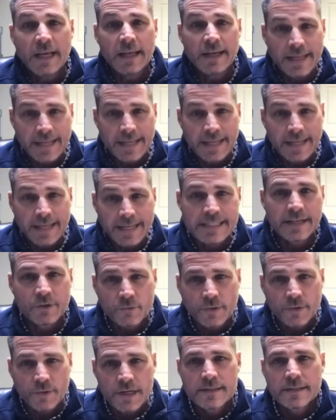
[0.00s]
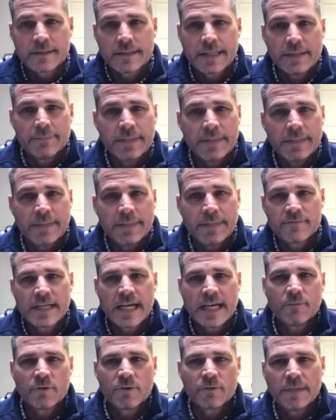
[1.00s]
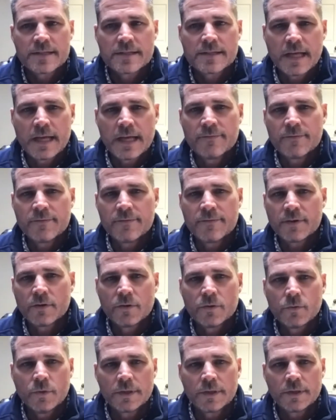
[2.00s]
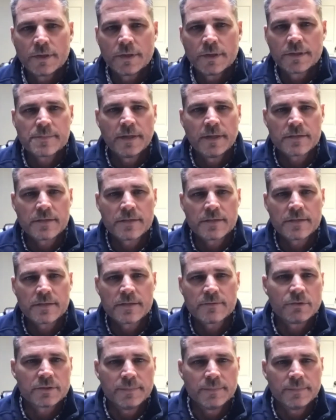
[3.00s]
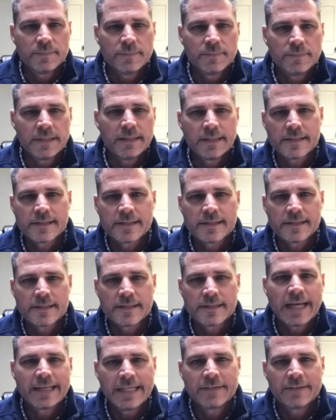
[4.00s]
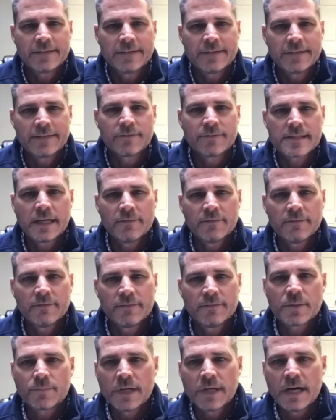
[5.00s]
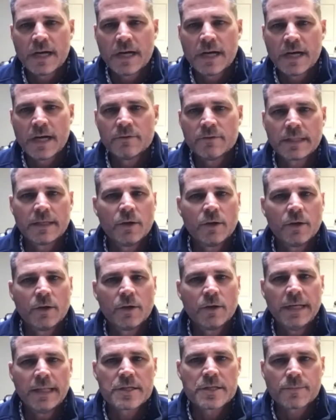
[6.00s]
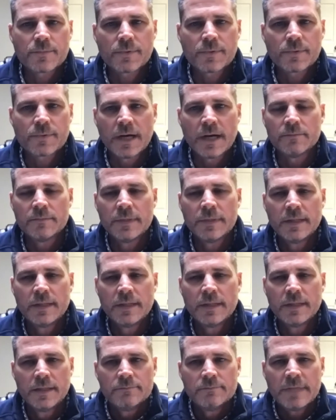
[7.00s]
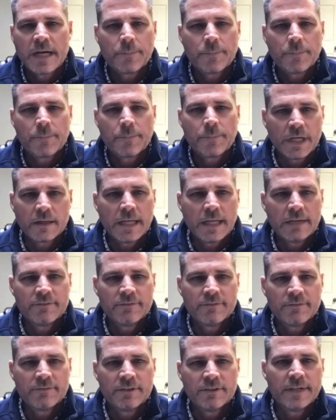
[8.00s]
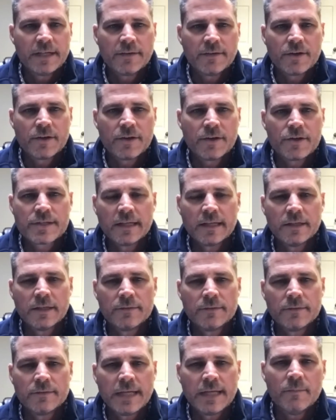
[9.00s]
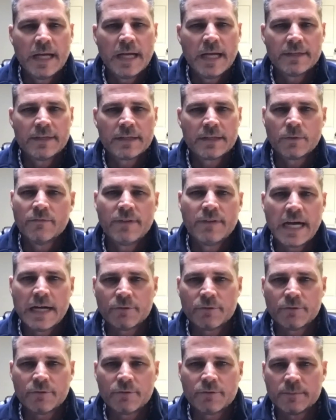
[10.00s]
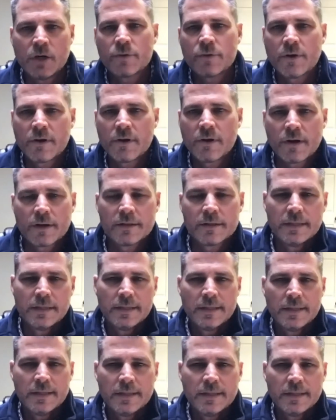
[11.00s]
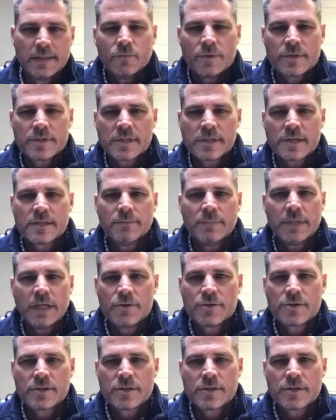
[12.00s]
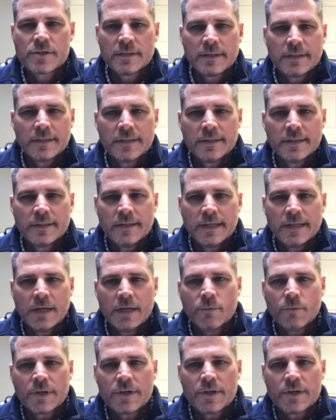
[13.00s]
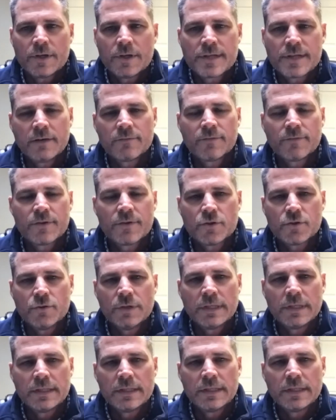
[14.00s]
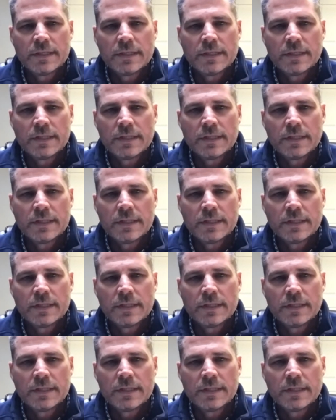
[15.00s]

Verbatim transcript: and, and as I've increased the amount of time with my Savior, what the Spirit has revealed to me is I never had a salvation problem, but an obedience problem. My prayer life had been very shallow. Now I'm having revival in my own heart. With such emotion, I want to shout for joy.